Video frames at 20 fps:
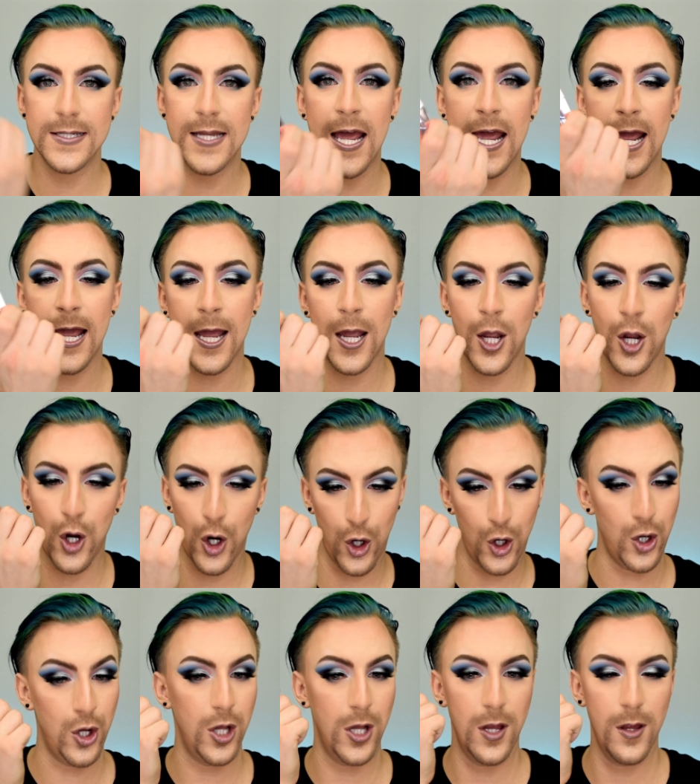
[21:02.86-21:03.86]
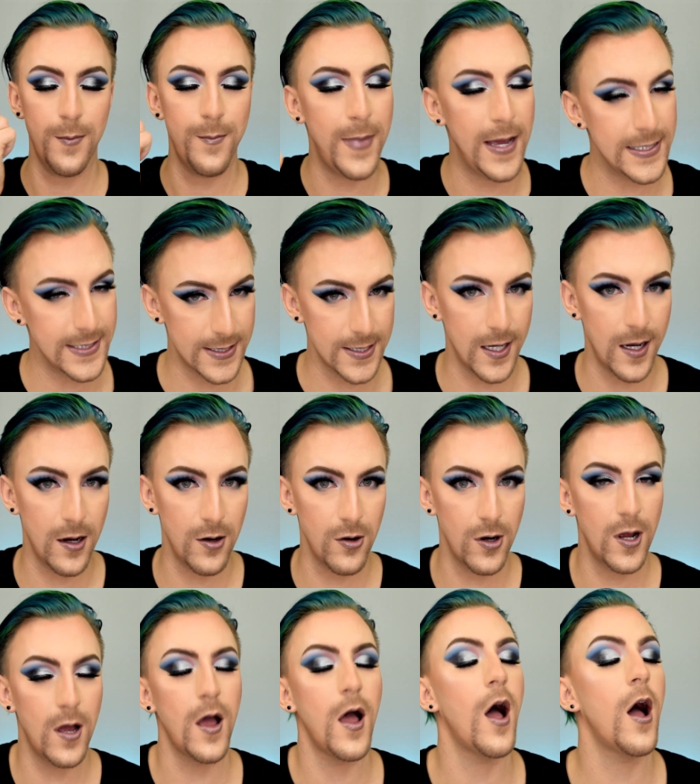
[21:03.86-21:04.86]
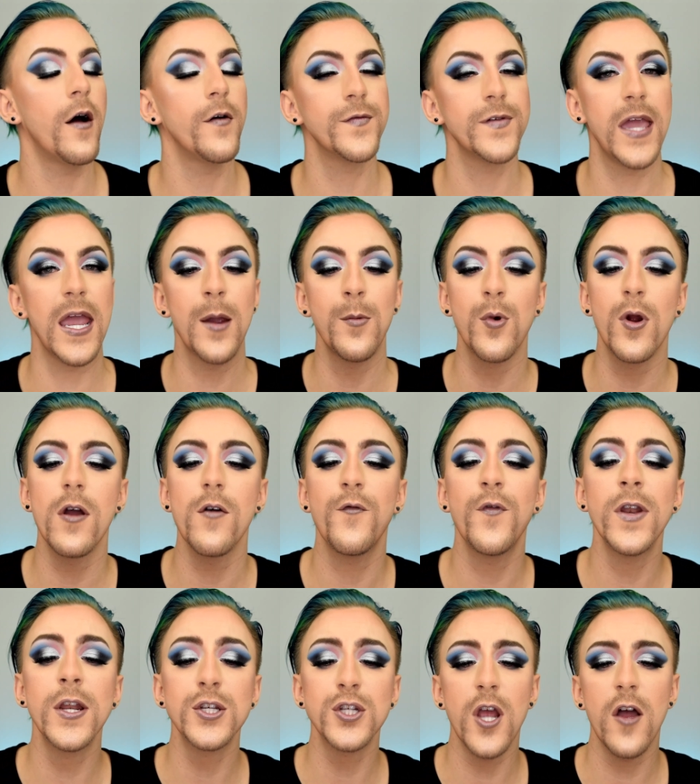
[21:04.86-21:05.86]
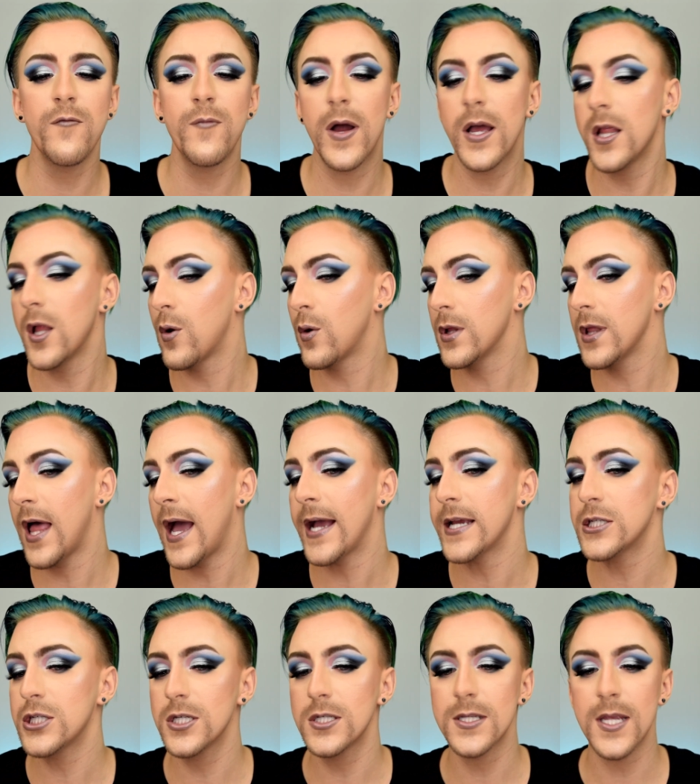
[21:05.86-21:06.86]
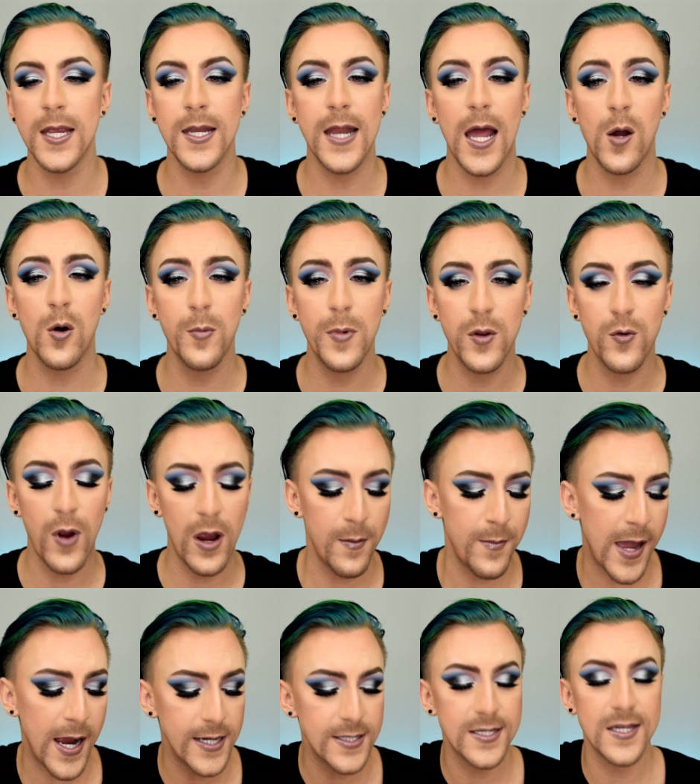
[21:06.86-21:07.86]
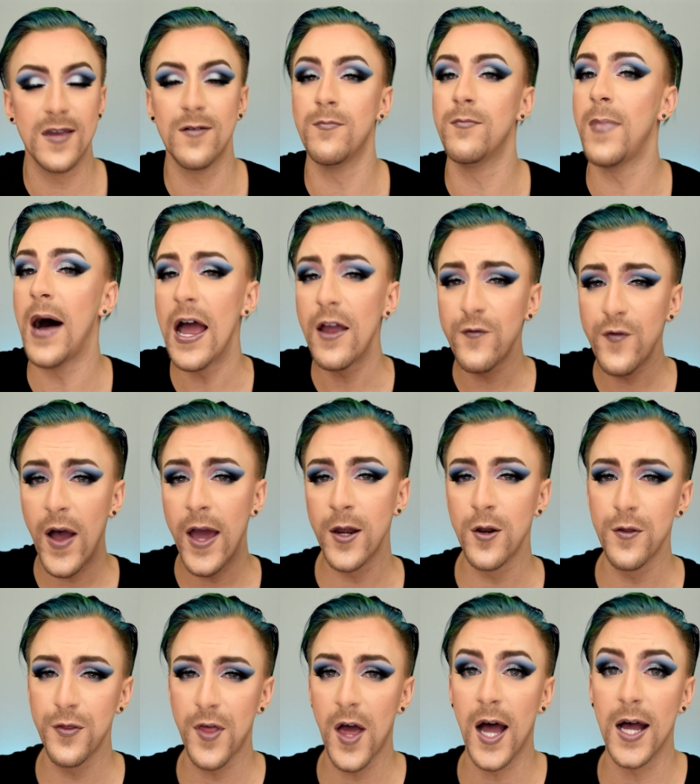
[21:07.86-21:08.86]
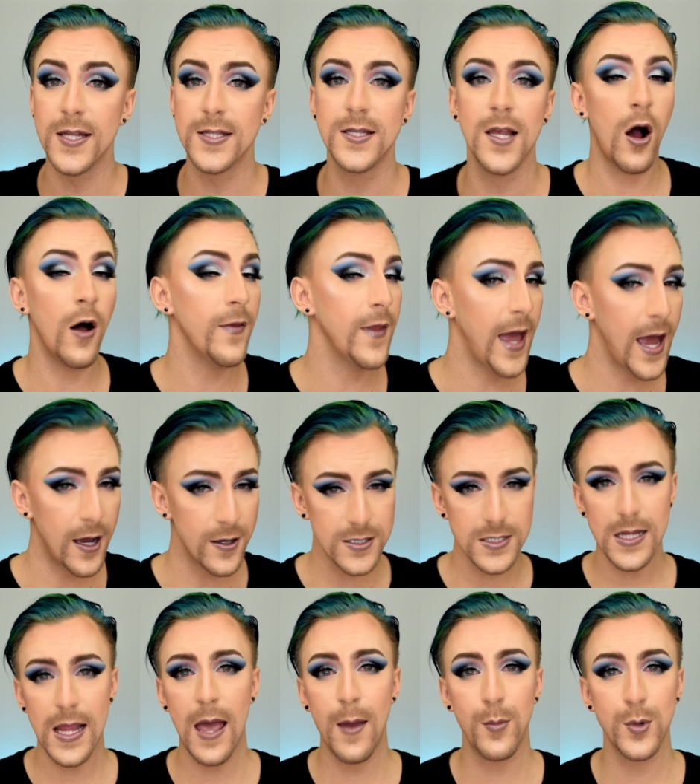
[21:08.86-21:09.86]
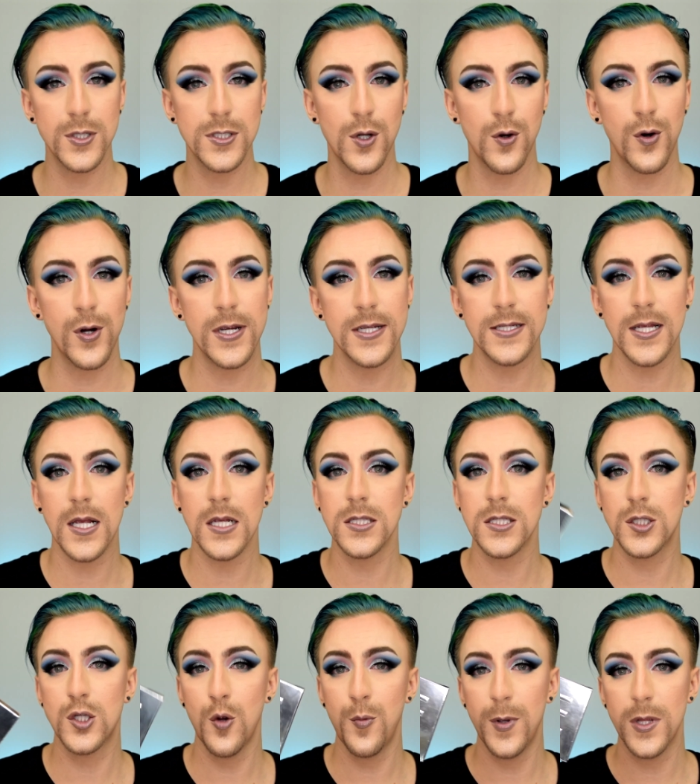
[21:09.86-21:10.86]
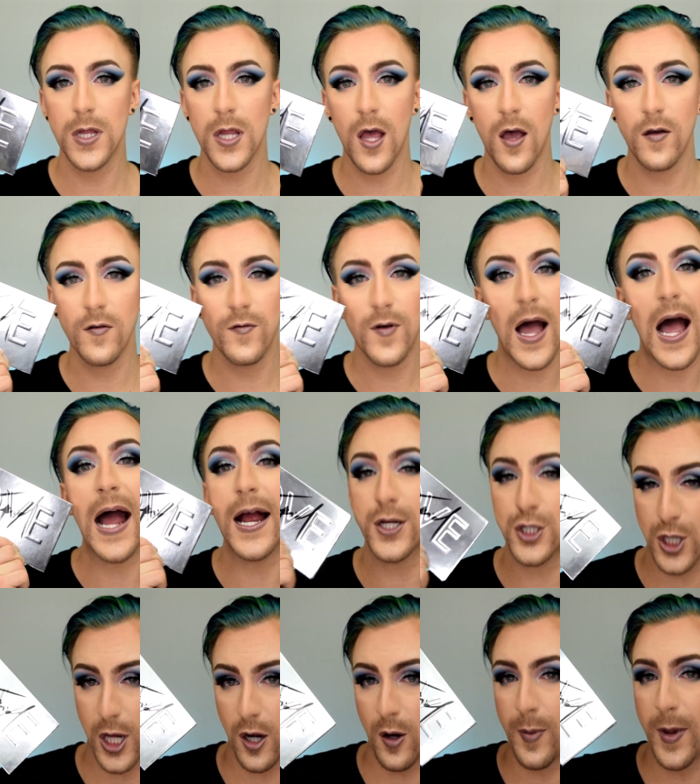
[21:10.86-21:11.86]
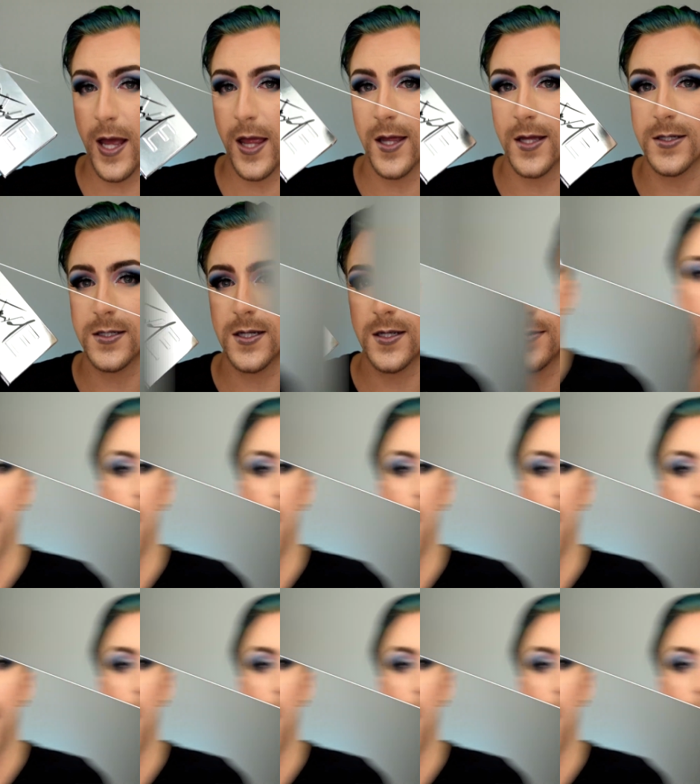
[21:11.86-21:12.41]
Dang Girl mascara off camera, finish off my lower lashes, and I will be right back to give my final thoughts on the Haus Laboratories Stupid Love eyeshadow palette.